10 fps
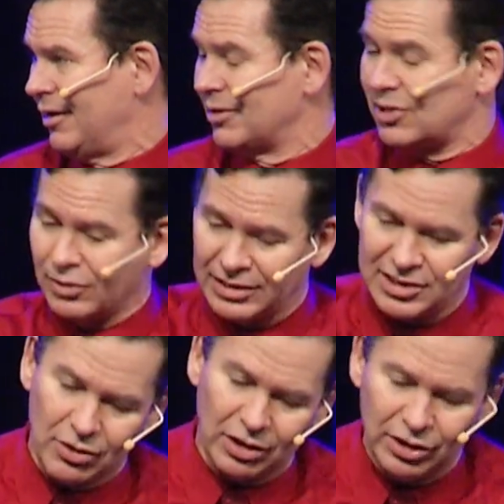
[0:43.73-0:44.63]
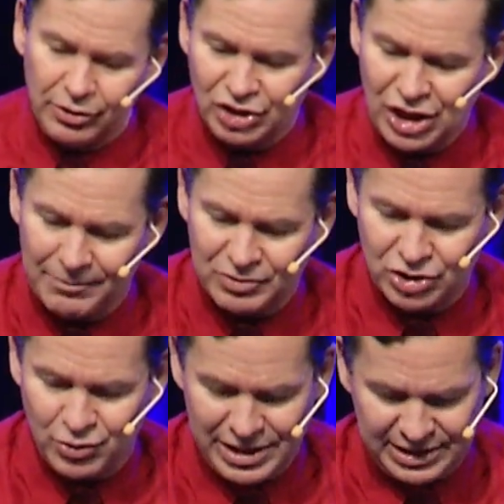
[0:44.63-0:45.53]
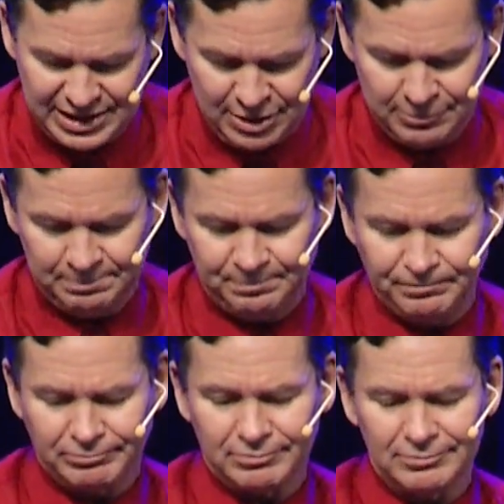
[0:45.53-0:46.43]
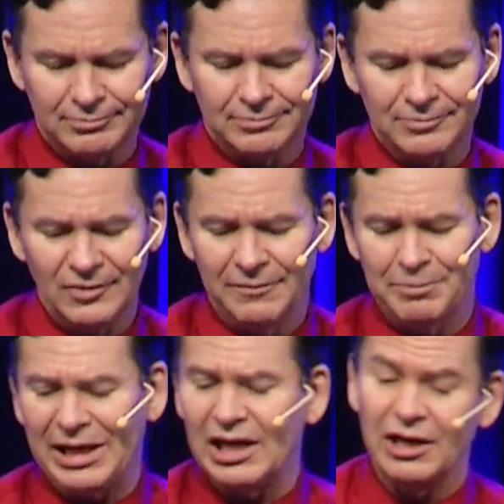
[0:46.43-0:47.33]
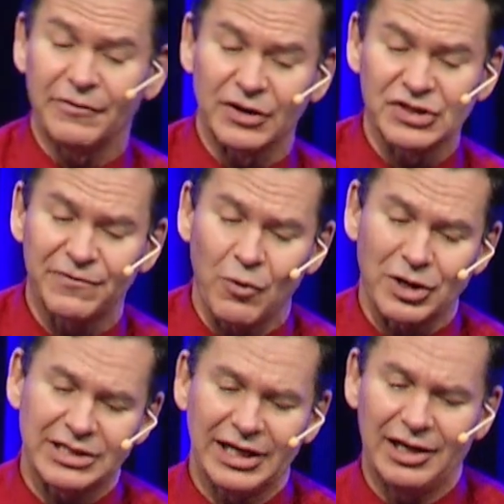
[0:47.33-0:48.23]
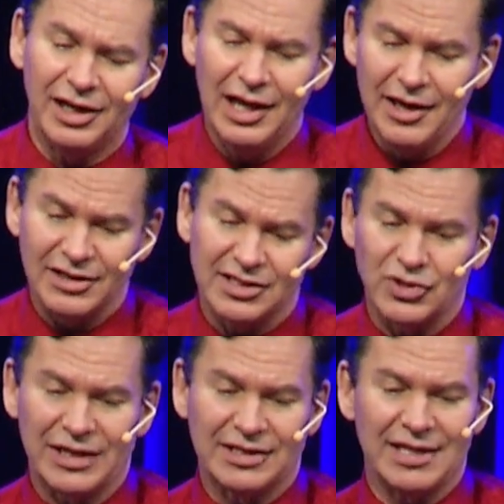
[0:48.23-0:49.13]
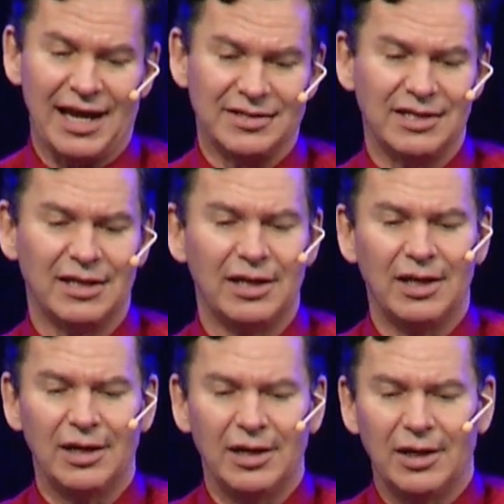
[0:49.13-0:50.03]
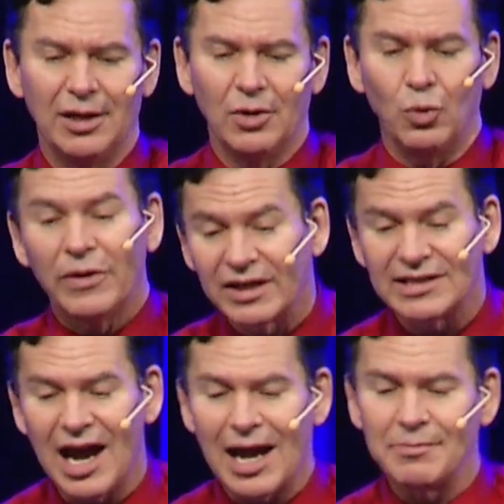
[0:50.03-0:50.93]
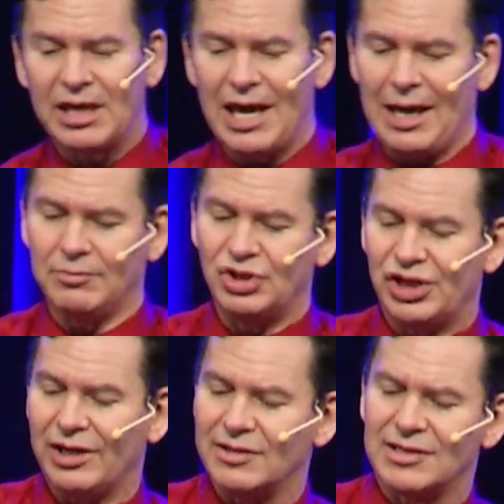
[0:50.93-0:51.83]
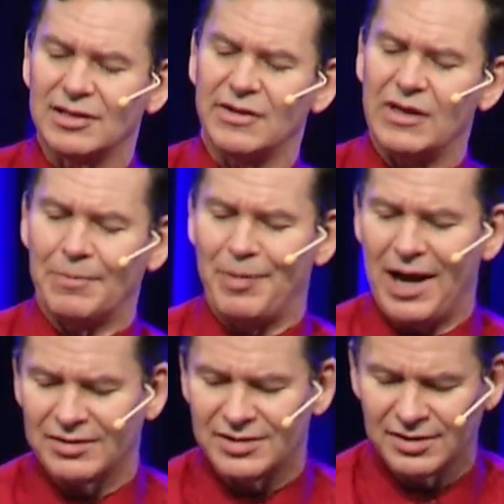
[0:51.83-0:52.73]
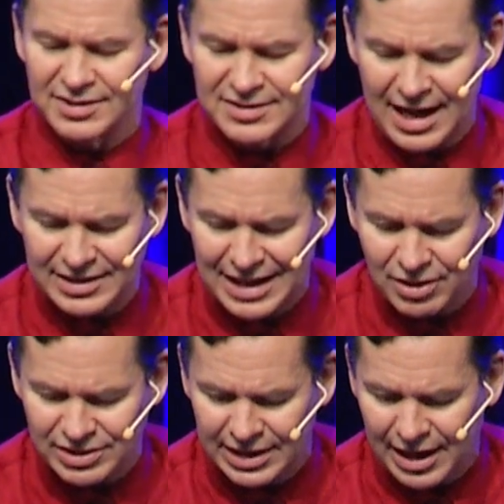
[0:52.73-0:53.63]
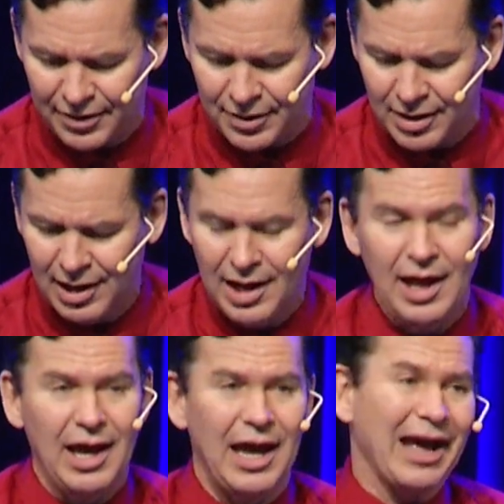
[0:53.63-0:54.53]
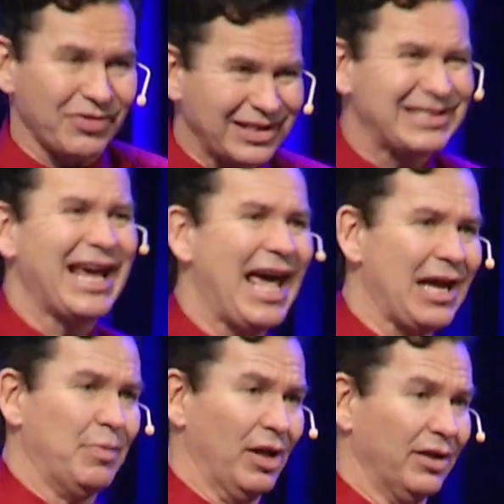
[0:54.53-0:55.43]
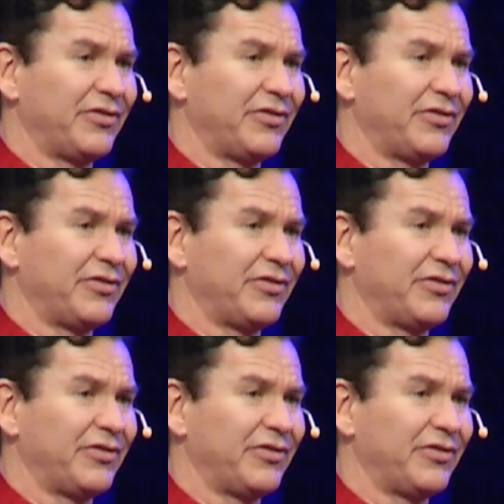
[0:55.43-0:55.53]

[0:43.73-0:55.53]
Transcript: So let's go to Luke chapter 22, beginning in verse 14. This is what it says. When the time came, Jesus and the apostles sat down together at the table.